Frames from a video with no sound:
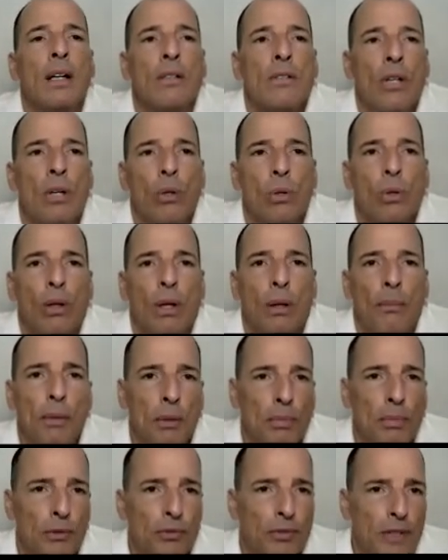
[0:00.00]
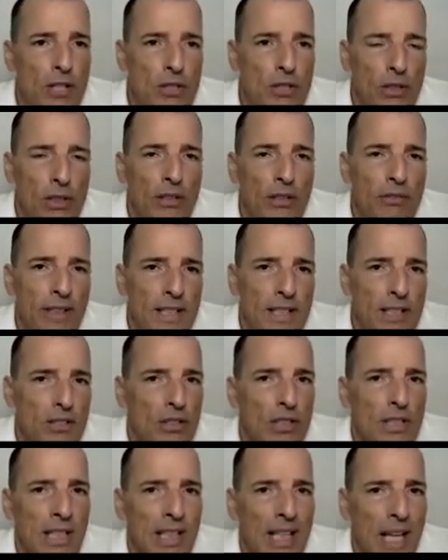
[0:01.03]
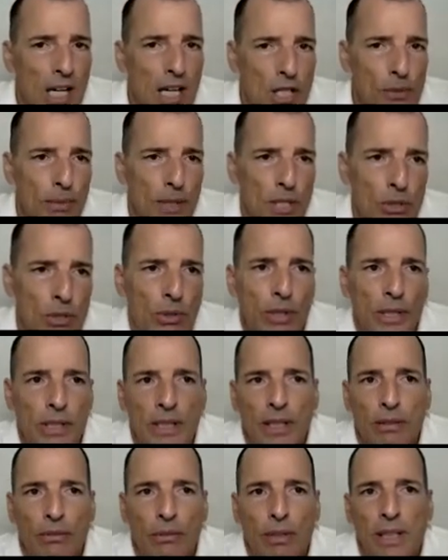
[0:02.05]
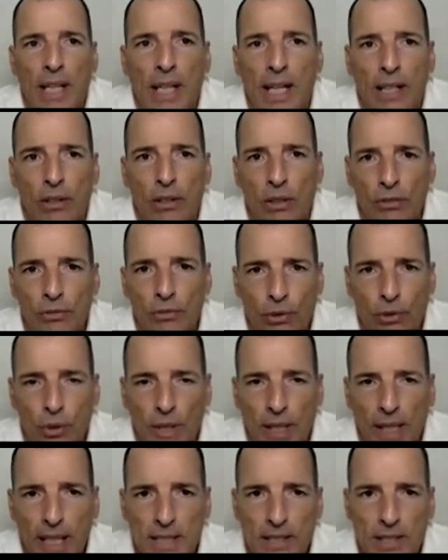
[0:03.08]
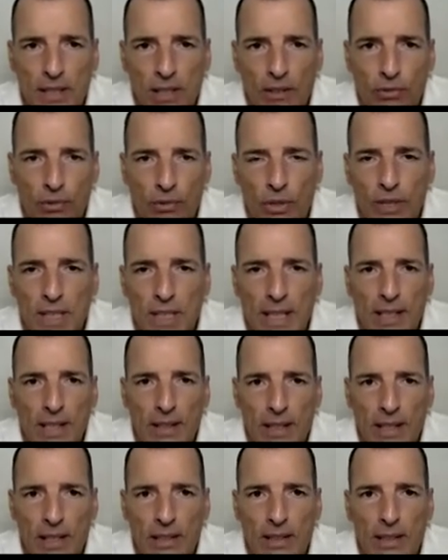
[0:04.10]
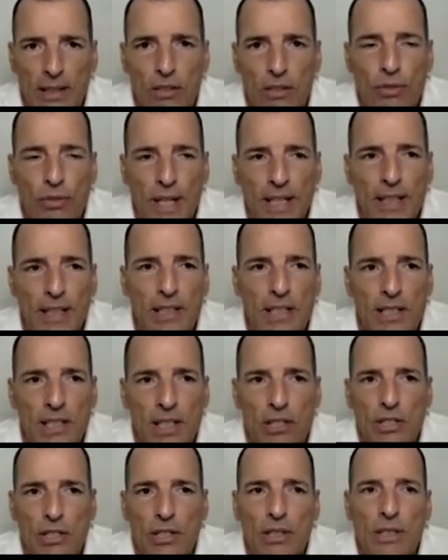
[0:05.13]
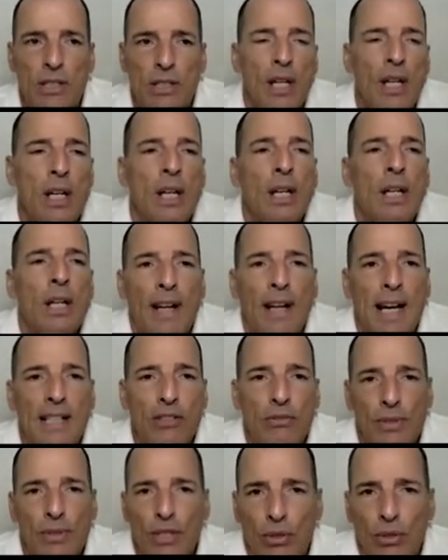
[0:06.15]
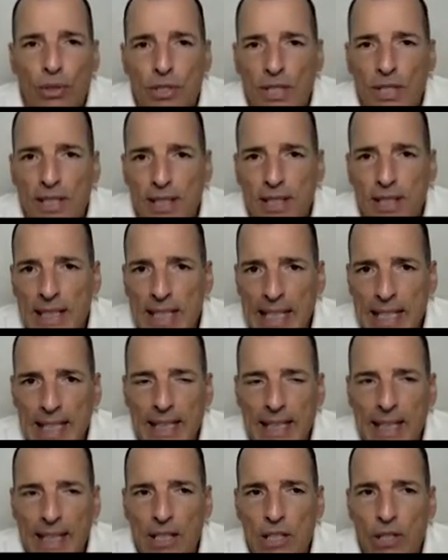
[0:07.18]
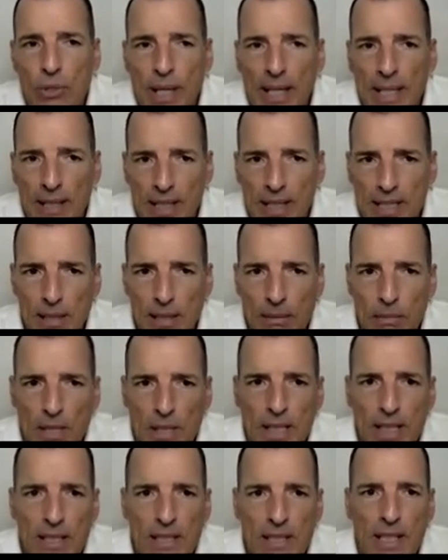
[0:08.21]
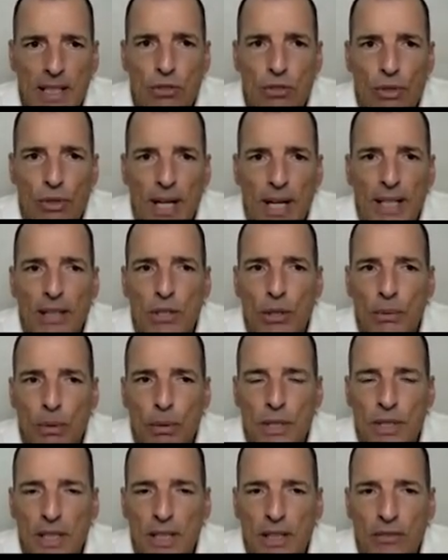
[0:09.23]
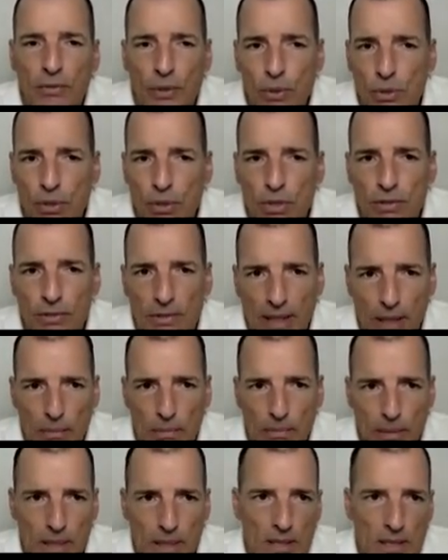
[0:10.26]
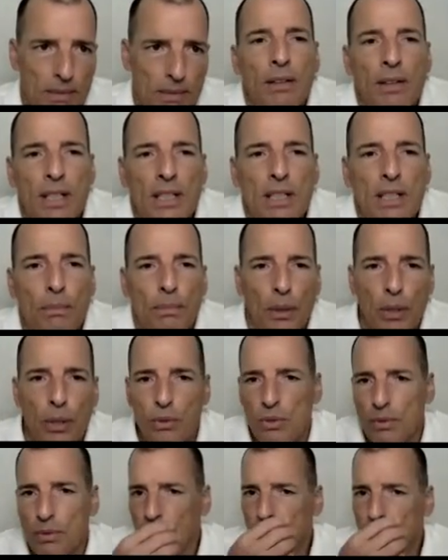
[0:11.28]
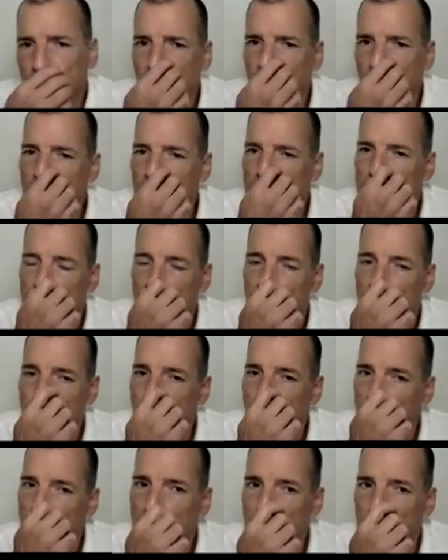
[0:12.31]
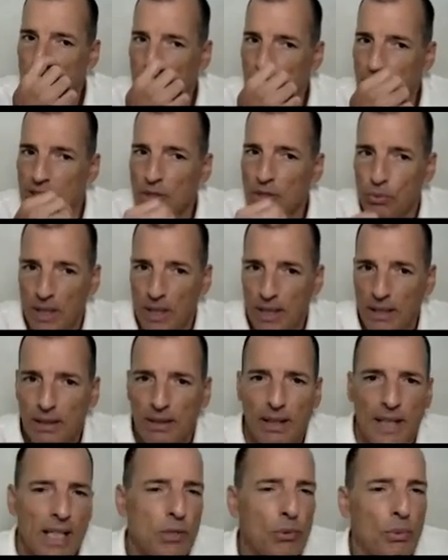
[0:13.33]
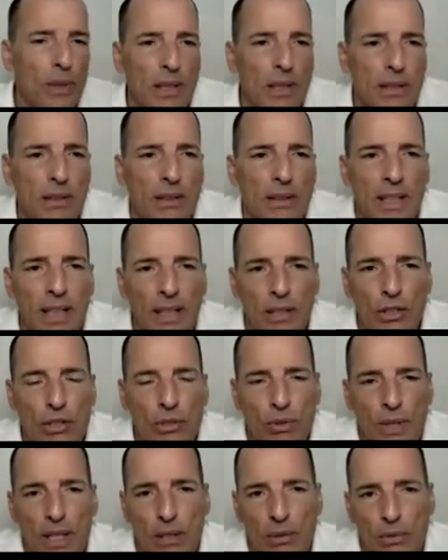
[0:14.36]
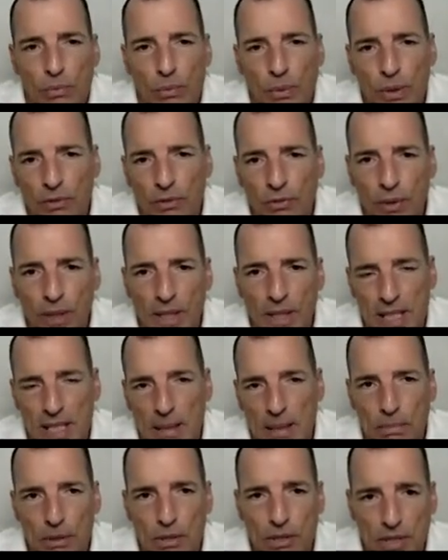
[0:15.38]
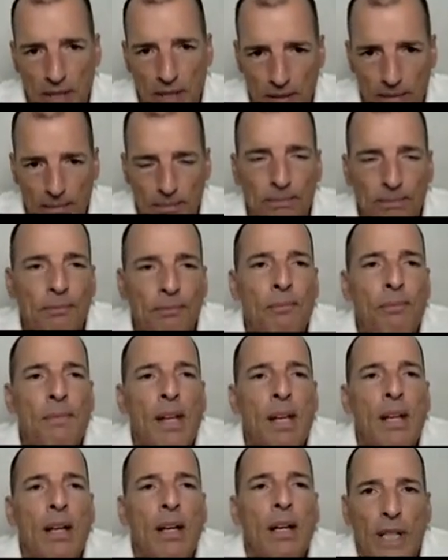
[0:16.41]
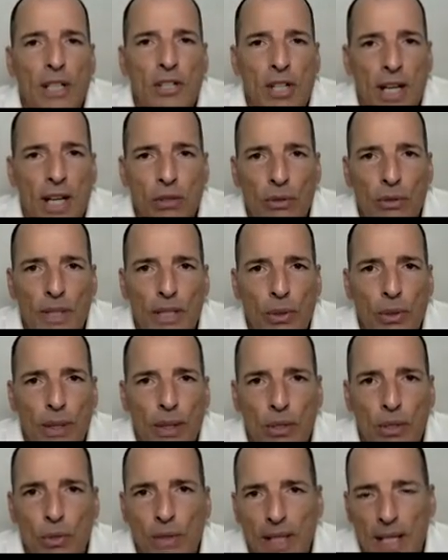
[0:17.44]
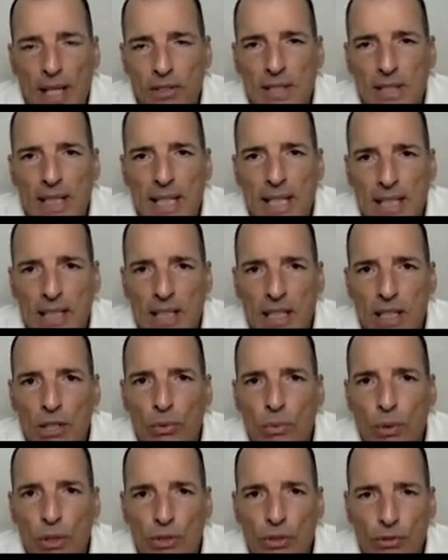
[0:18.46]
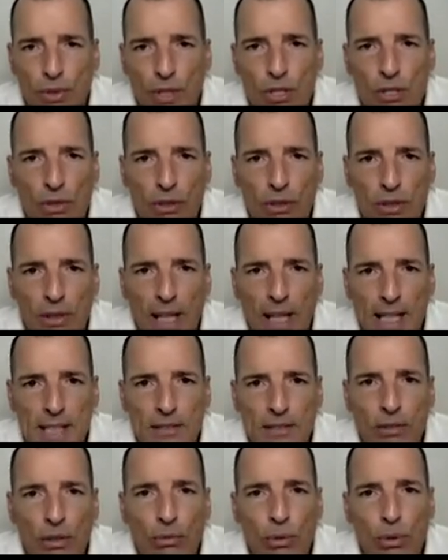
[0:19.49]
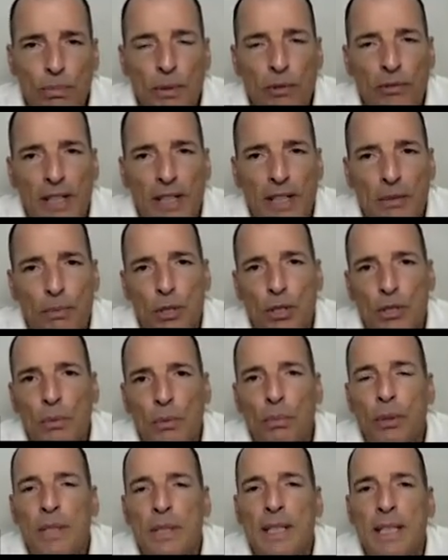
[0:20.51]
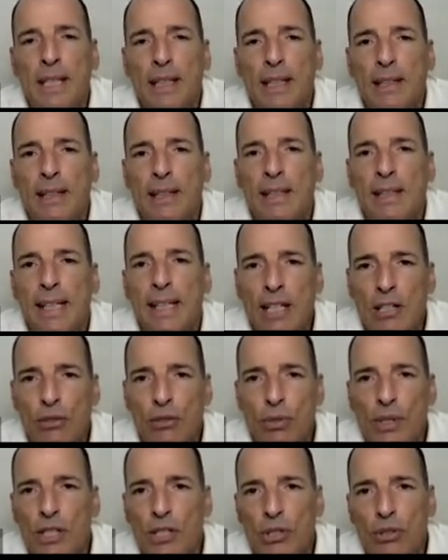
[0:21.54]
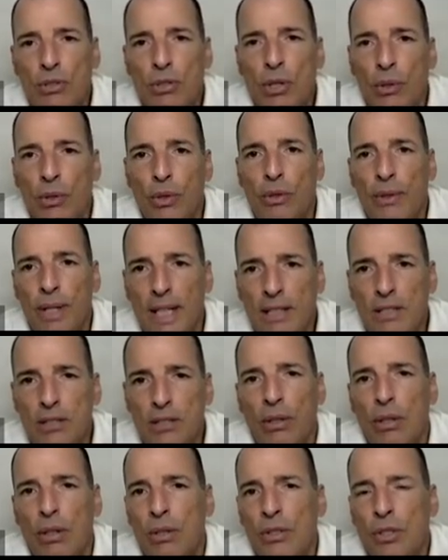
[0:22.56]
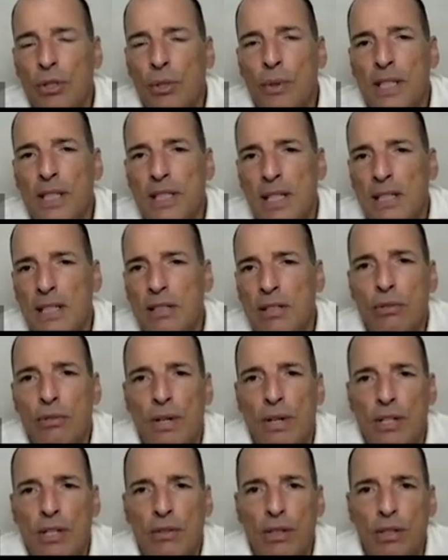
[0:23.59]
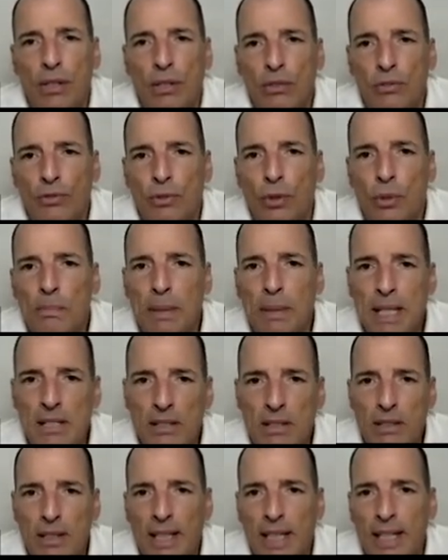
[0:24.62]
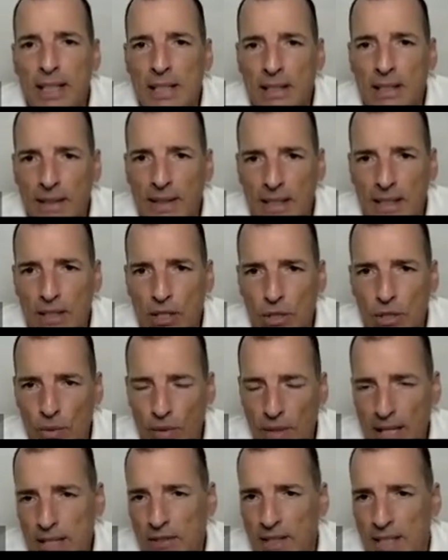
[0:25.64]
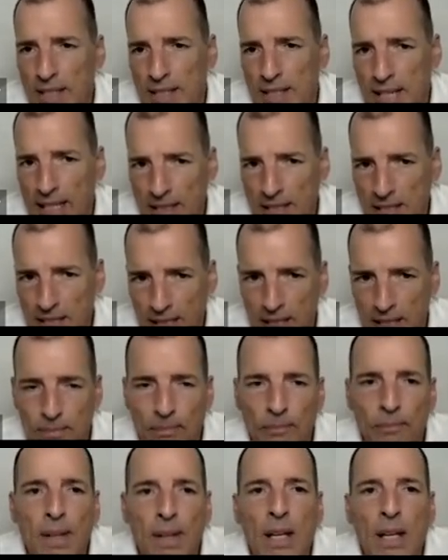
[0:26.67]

So among professional investors, large majority rely on forecasting for their trading decision. Vast resources are dedicated to analyzing markets and trying to predict future developments. This approach is unreliable, as well as we'll illustrate with a few examples here. In January 2019, the Wall Street Journal asked a group of experts to predict the interest rates on US 10-year Treasury notes for mid-year and year-end 2019.